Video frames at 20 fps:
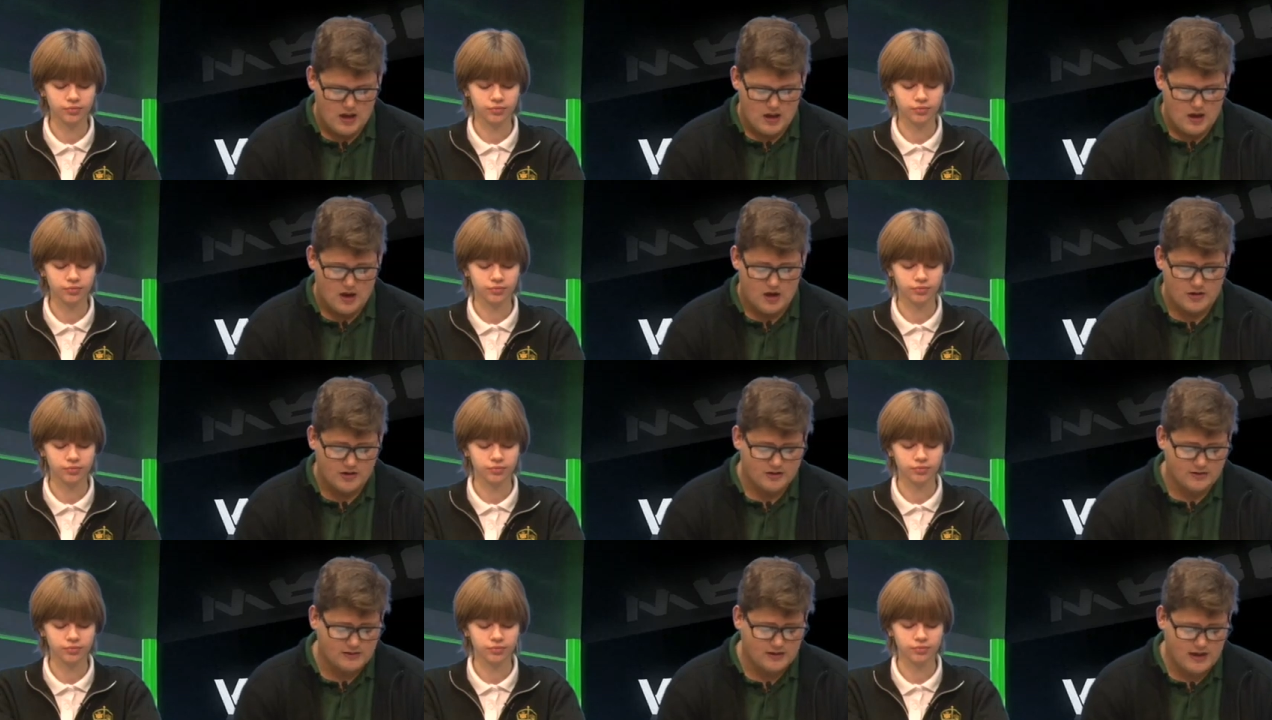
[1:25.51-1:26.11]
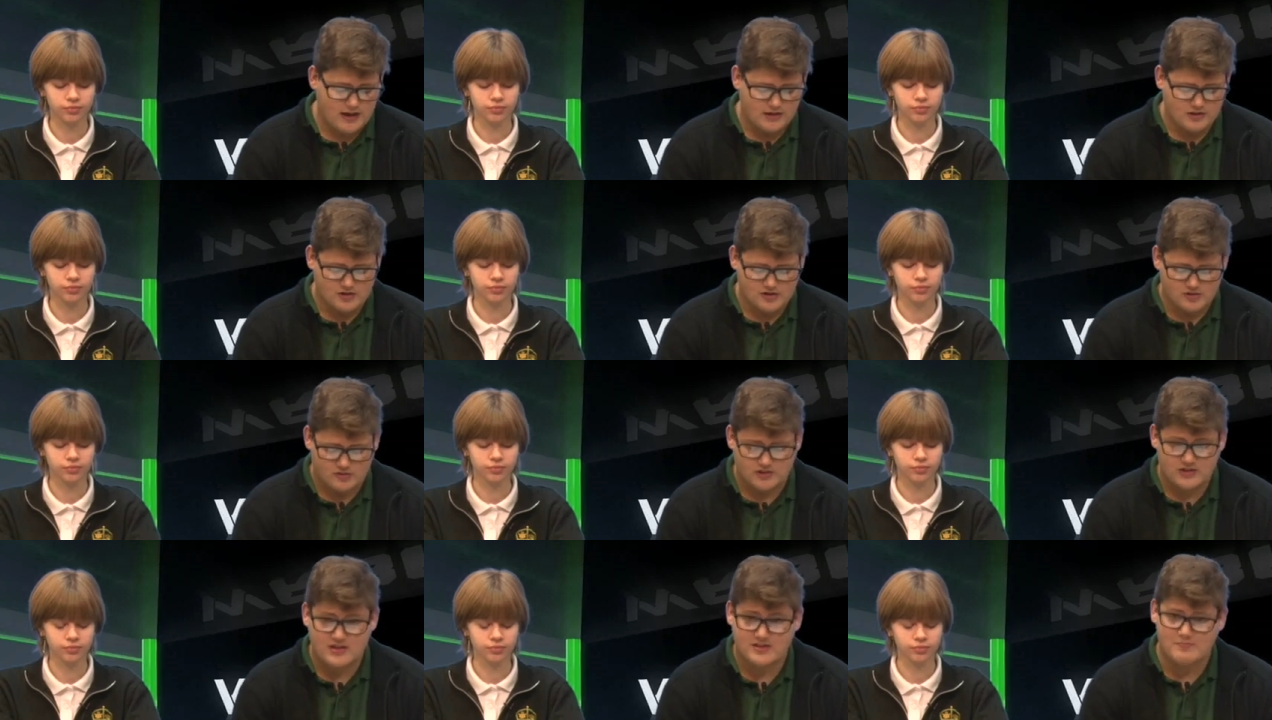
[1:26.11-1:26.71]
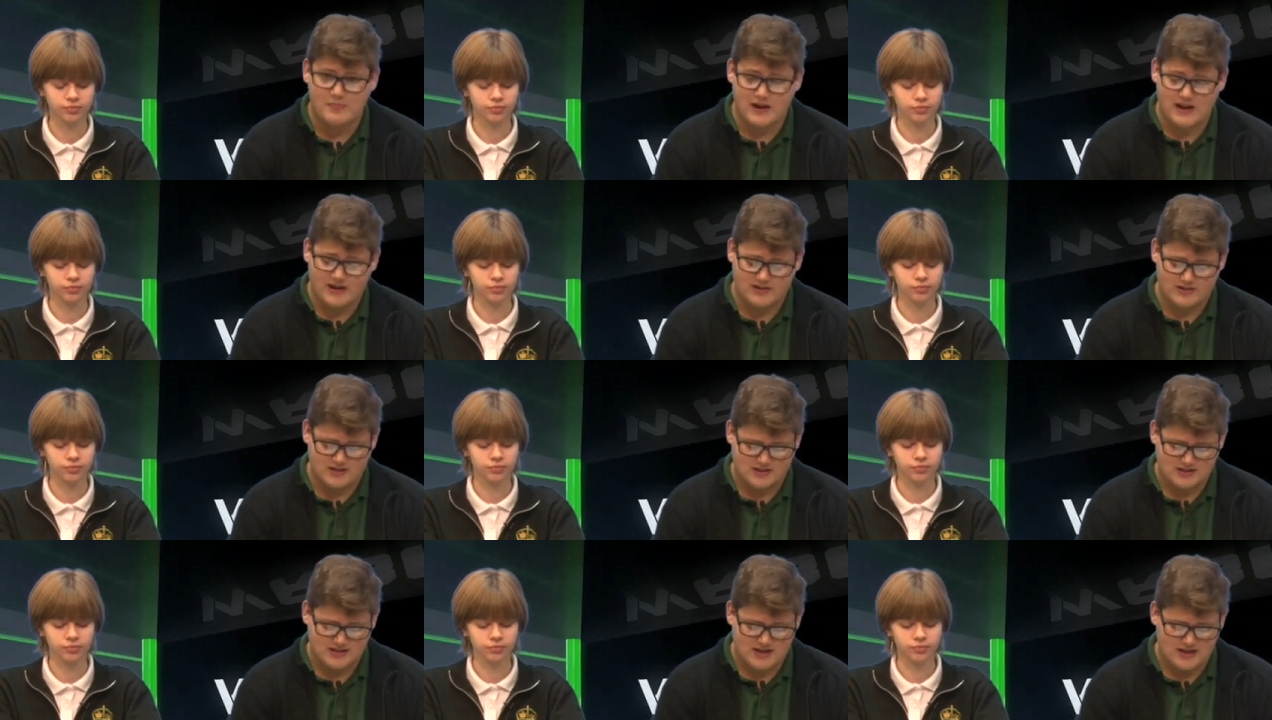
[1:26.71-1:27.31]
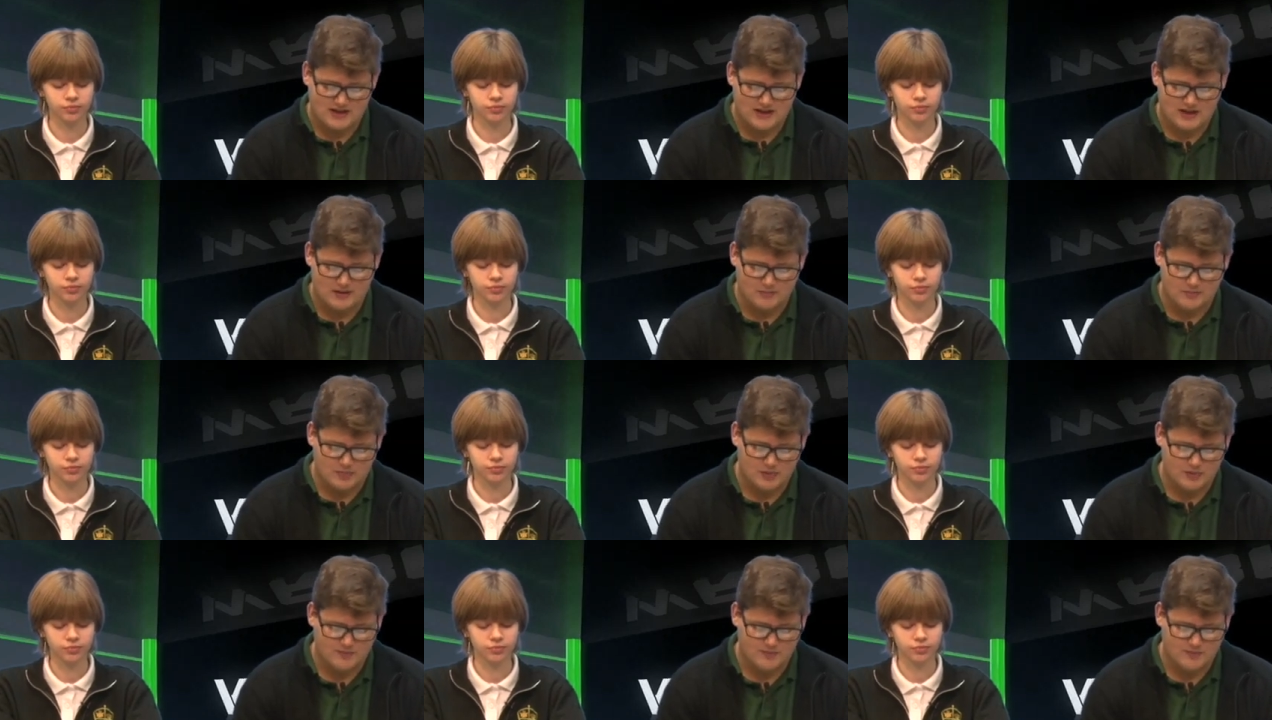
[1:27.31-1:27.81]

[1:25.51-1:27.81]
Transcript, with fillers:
Speaker 1: on your lunch or spare to sign up.